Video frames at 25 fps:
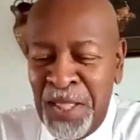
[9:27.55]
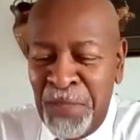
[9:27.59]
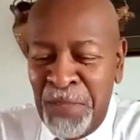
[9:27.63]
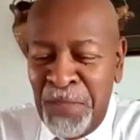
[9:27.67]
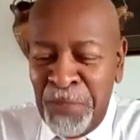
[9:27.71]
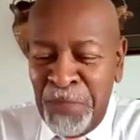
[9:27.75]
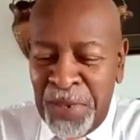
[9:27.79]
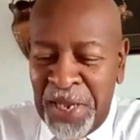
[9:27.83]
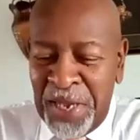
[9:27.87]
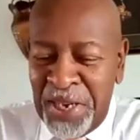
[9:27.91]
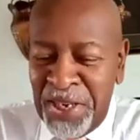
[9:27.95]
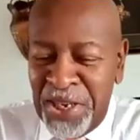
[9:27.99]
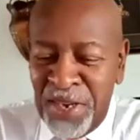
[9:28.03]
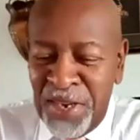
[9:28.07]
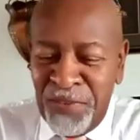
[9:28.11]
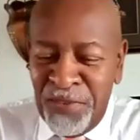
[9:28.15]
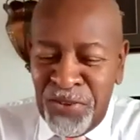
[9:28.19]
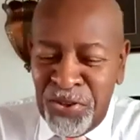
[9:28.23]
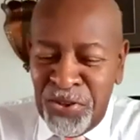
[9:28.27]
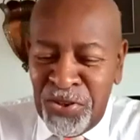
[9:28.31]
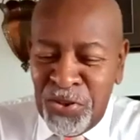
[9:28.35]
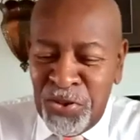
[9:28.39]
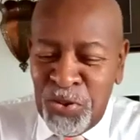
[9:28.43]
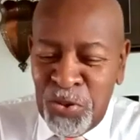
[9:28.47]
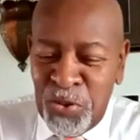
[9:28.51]
but I never
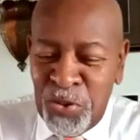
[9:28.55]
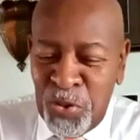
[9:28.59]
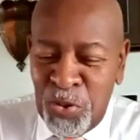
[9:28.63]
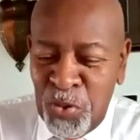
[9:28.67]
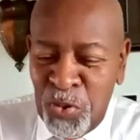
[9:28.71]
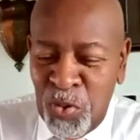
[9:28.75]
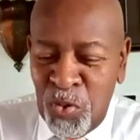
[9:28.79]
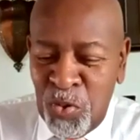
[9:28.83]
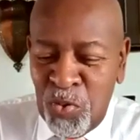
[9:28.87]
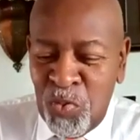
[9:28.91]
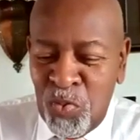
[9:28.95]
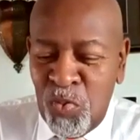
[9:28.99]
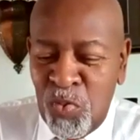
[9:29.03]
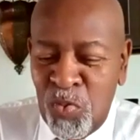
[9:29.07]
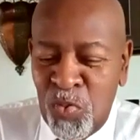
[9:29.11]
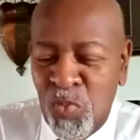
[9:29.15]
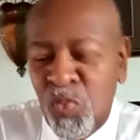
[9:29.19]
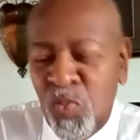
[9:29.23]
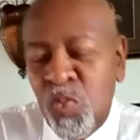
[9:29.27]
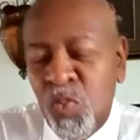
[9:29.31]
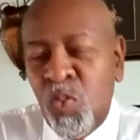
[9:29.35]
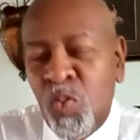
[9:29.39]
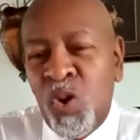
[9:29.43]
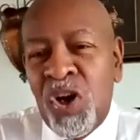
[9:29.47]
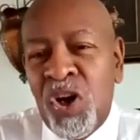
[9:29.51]
knew
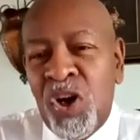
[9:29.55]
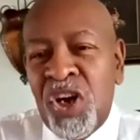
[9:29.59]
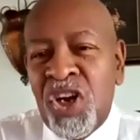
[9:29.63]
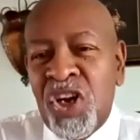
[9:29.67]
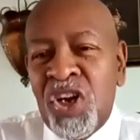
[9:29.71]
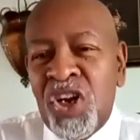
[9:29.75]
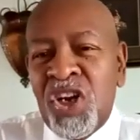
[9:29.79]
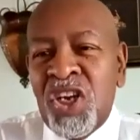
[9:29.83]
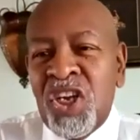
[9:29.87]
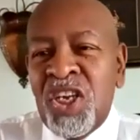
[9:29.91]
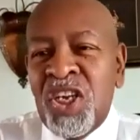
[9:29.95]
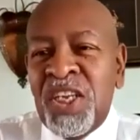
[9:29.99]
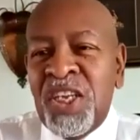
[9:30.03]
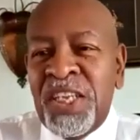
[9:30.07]
where